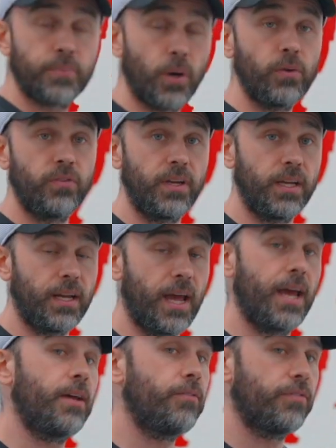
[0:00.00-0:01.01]
protein
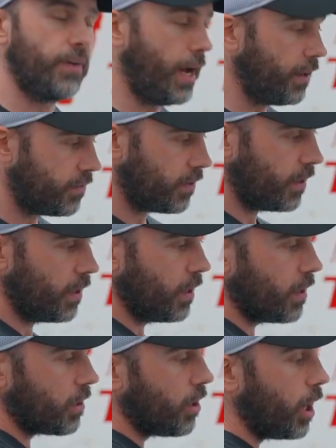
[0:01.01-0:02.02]
and fat,
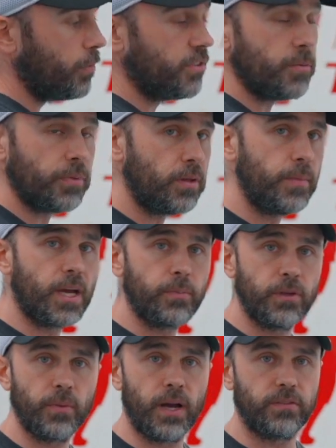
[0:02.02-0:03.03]
carbs simply make
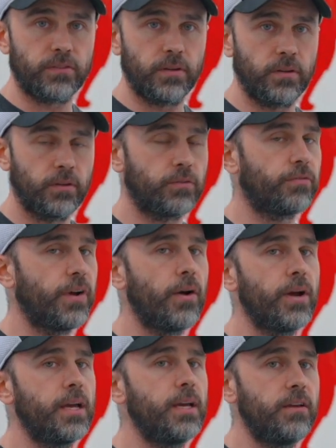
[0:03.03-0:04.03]
up the rest. It's
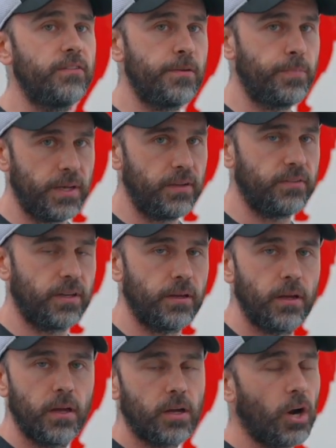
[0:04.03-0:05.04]
very easy peasy.
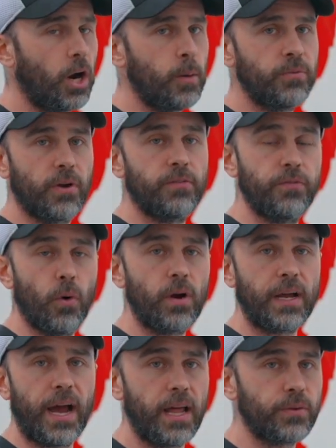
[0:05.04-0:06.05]
Carbs are 4
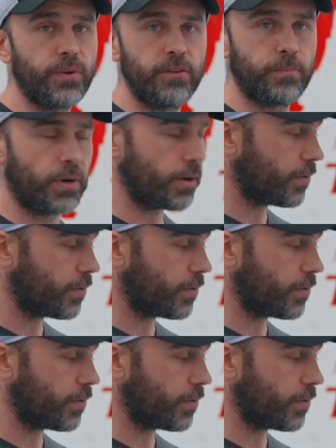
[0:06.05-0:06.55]
calories per